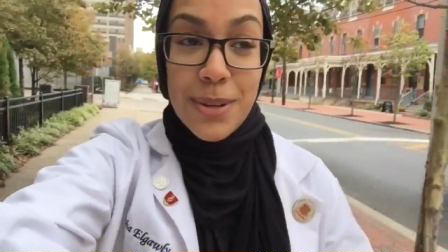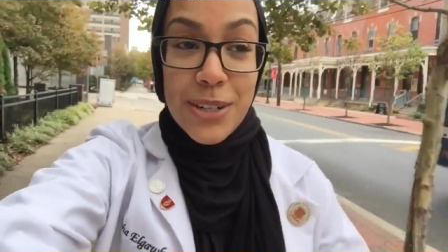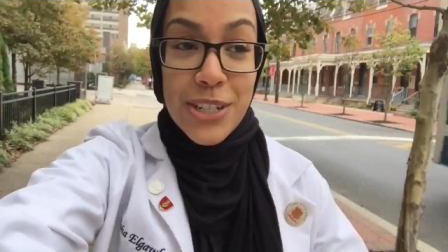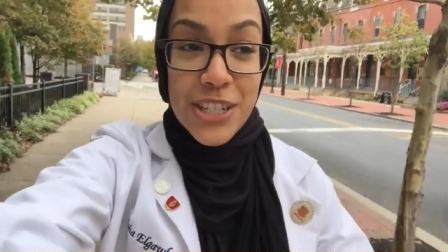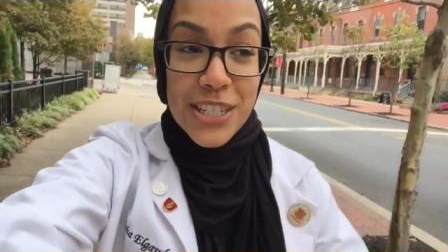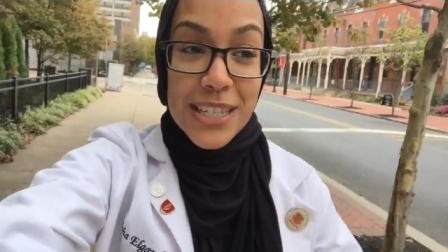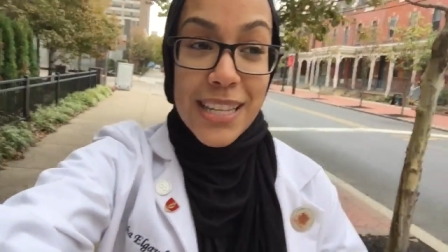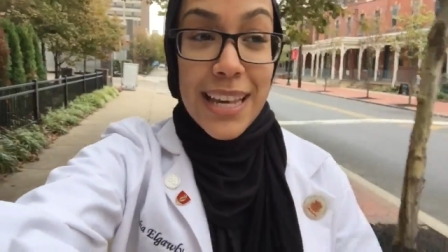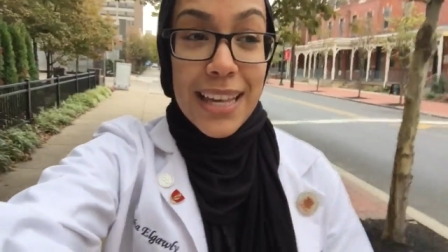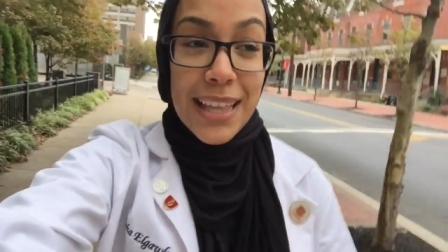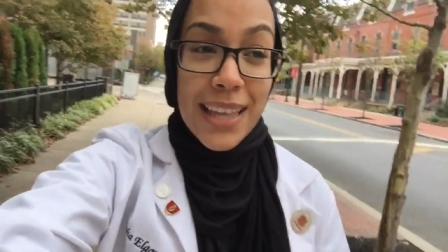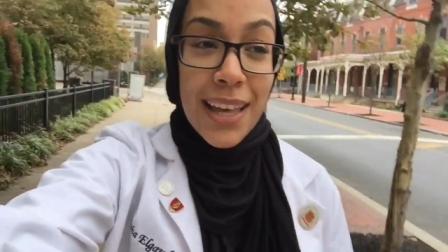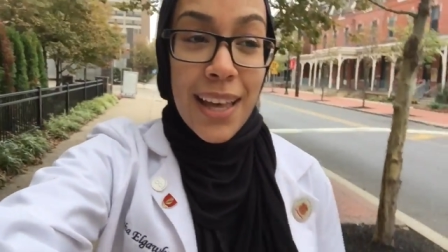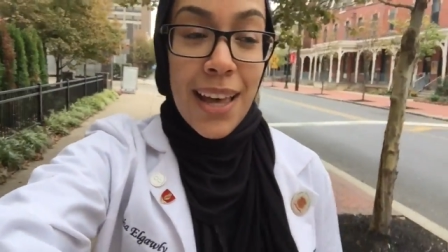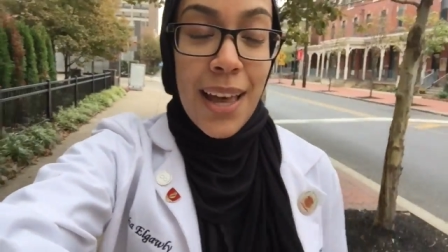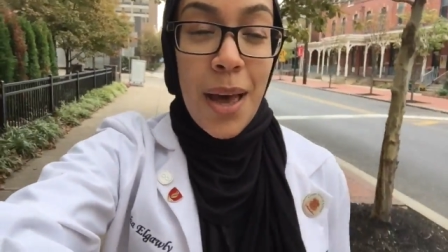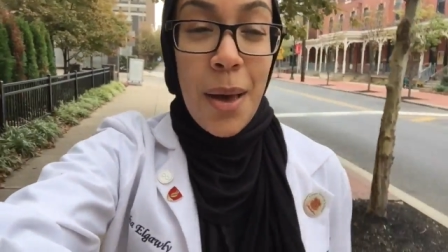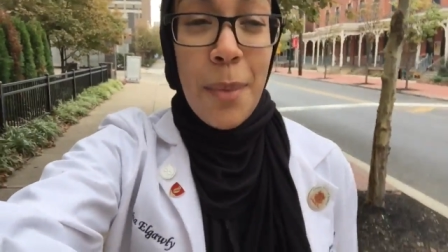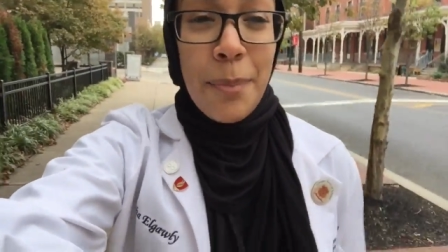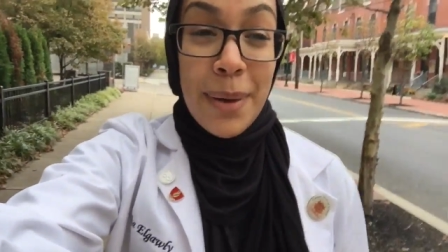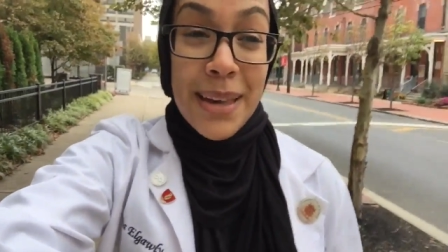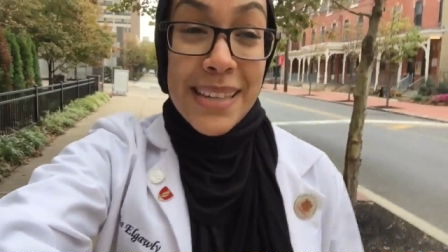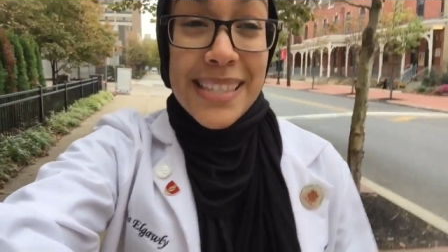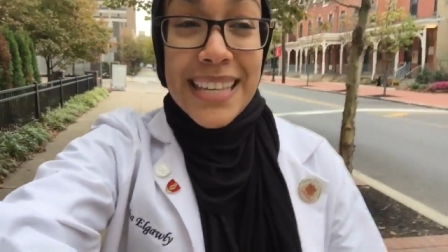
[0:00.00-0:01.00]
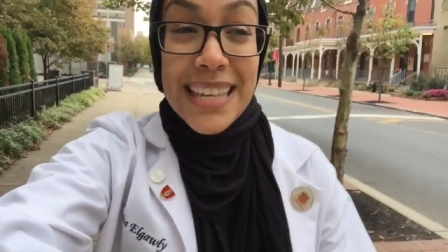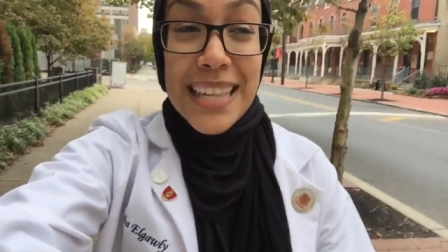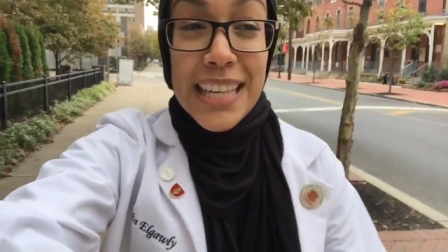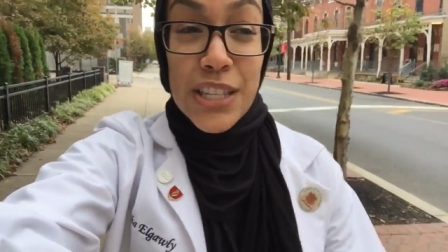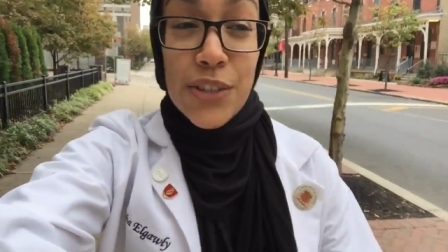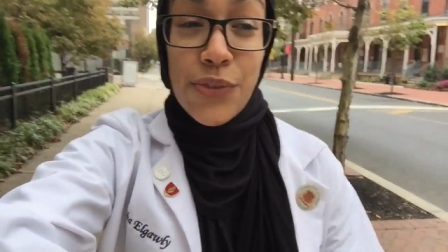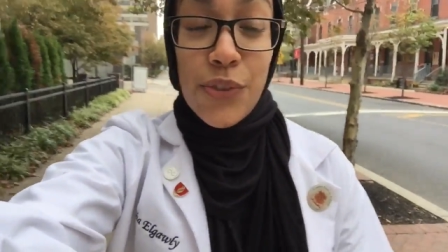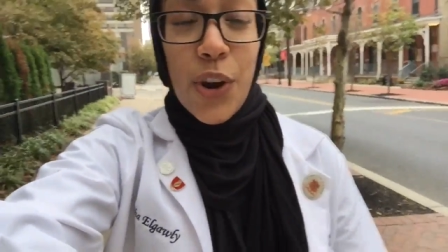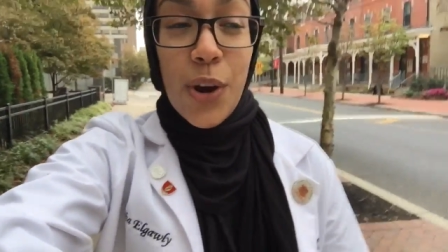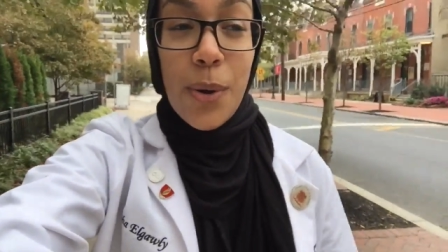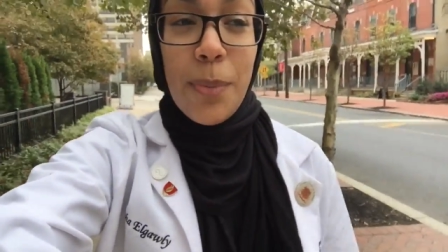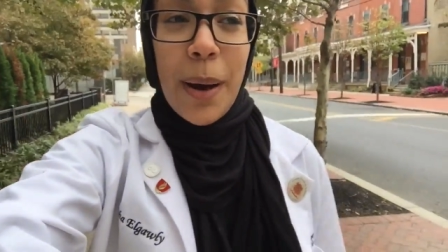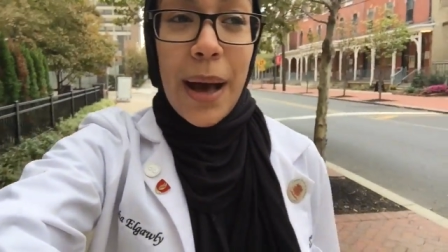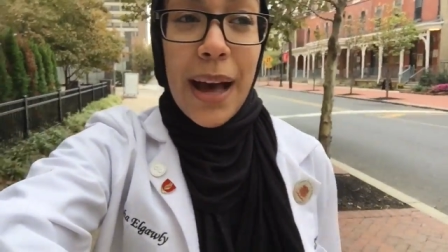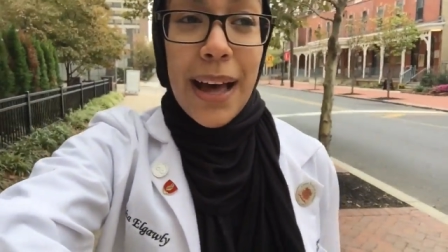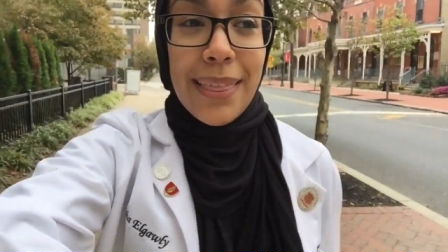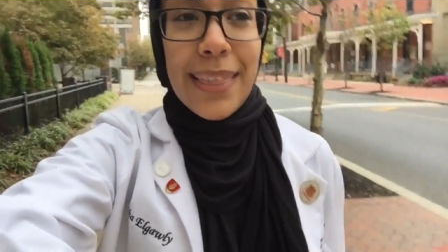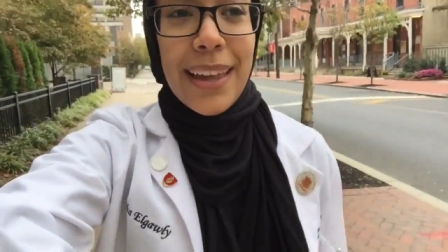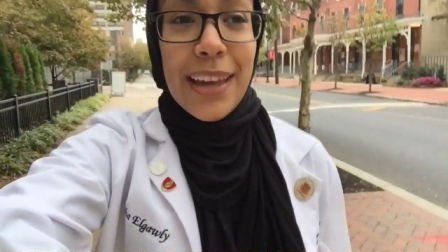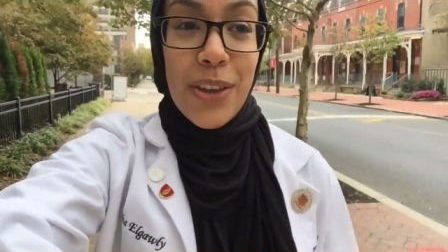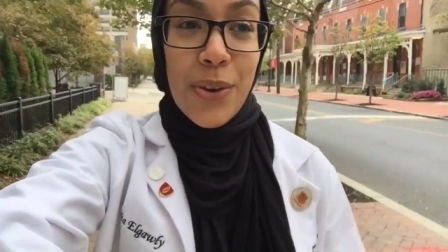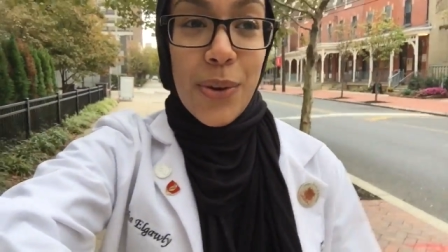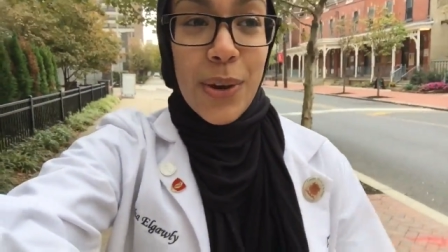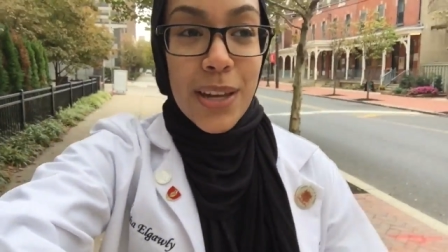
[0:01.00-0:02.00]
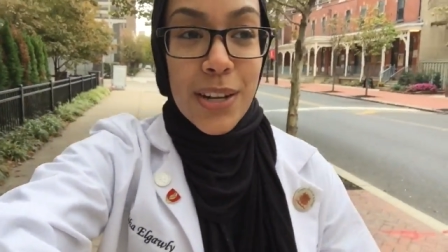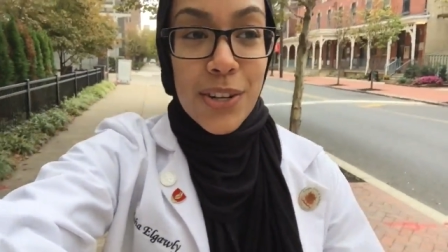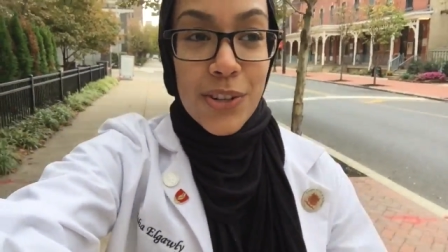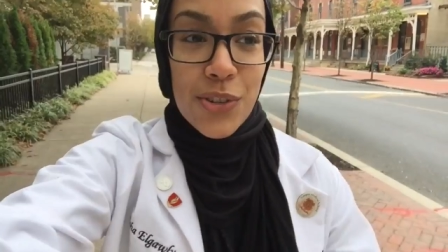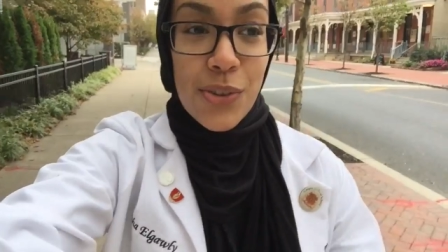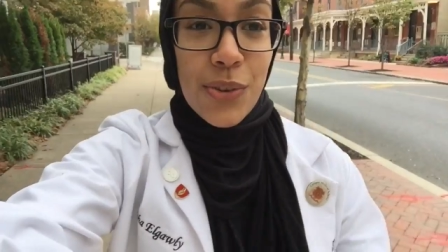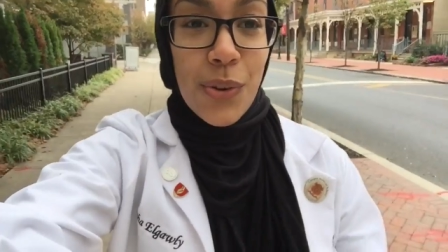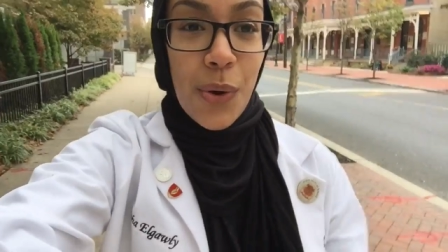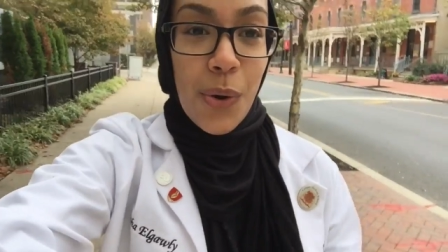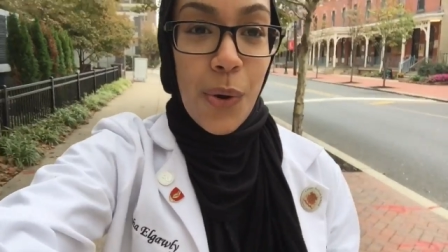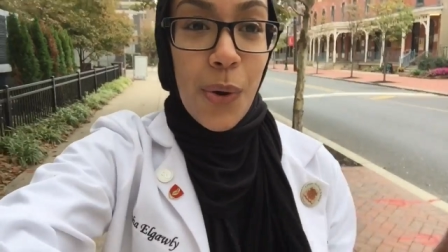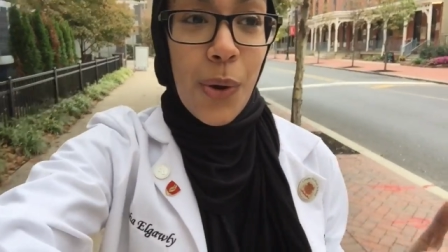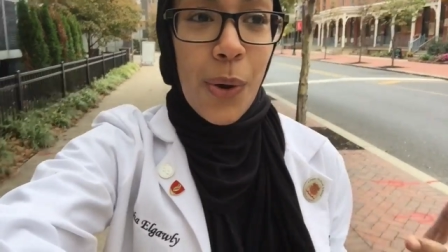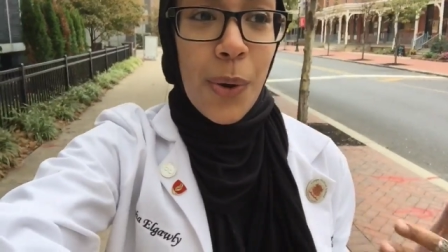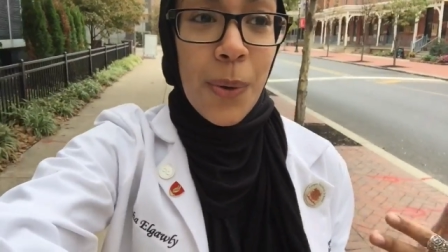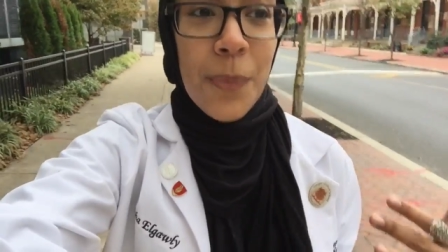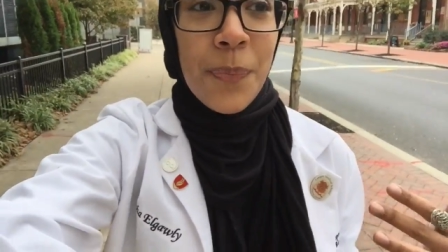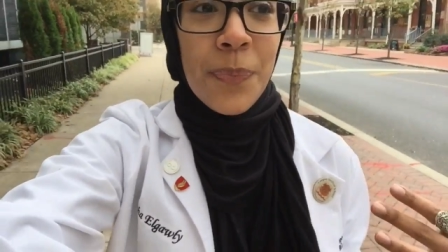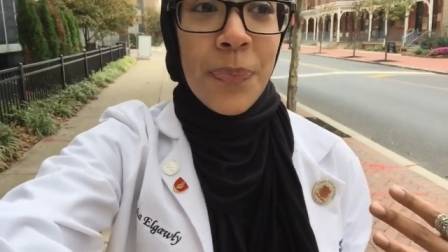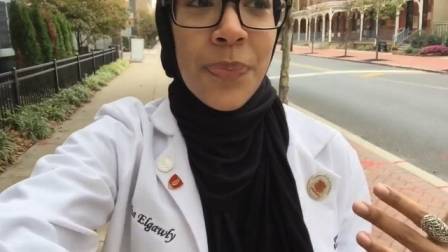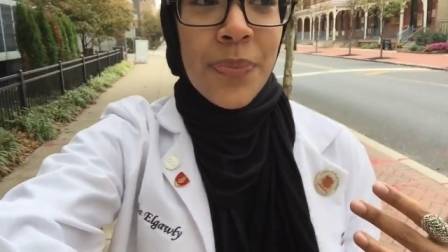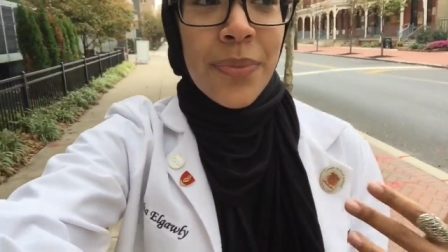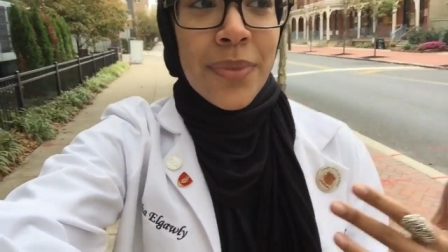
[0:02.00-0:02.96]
which is like basically this robot that you control